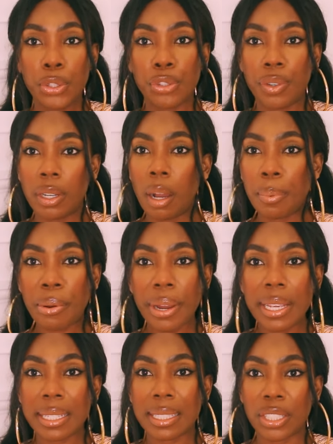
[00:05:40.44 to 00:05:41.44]
during our
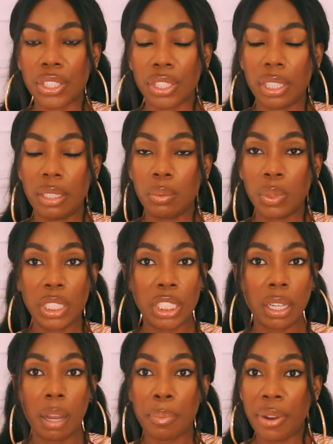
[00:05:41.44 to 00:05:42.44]
prayer session,
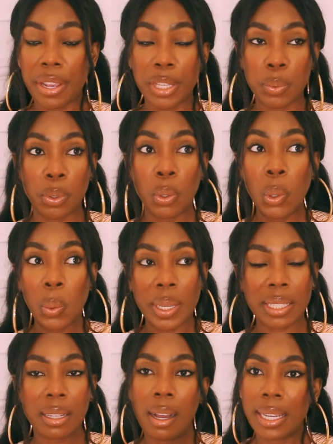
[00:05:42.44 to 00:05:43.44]
which our prayers were
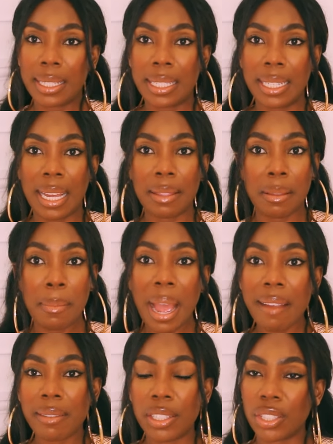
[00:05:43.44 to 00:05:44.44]
always targeted at the
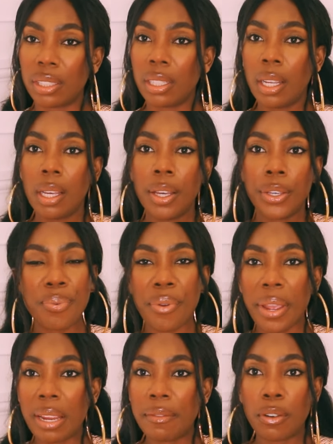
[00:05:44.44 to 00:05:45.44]
marriage and
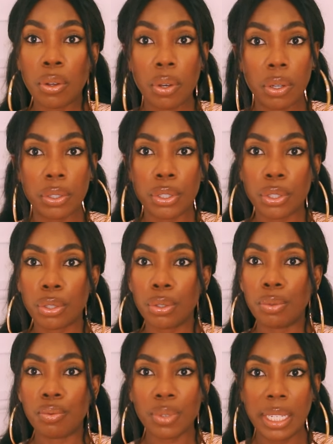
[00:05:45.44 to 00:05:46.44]
praying for God
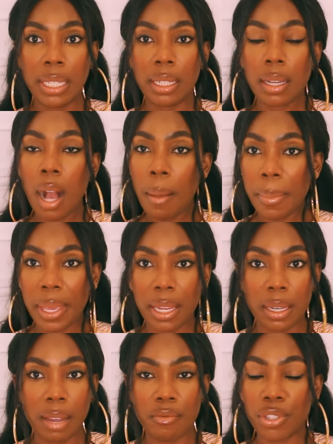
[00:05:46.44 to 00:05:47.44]
to really come
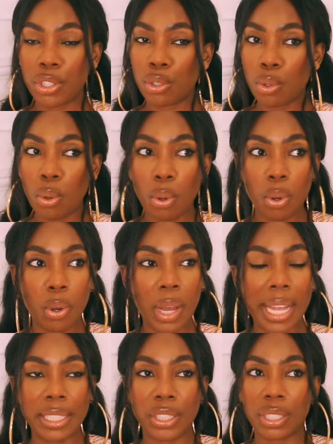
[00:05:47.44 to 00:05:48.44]
in and
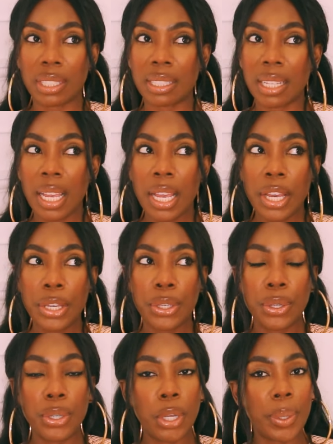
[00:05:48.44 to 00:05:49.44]
restore and just,
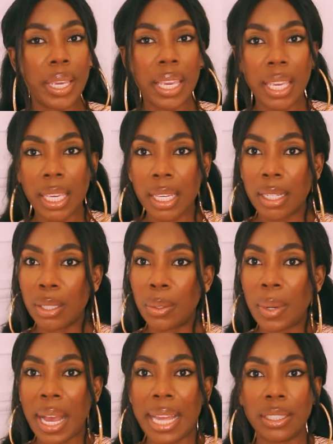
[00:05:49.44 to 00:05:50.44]
you know,
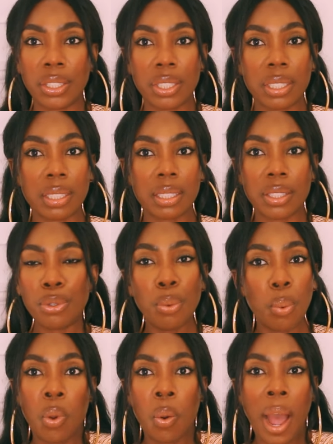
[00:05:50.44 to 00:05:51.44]
heal and just do
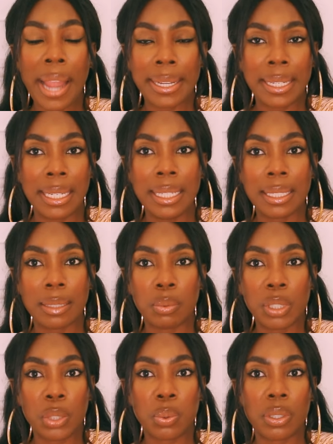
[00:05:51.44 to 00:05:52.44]
what I needed, which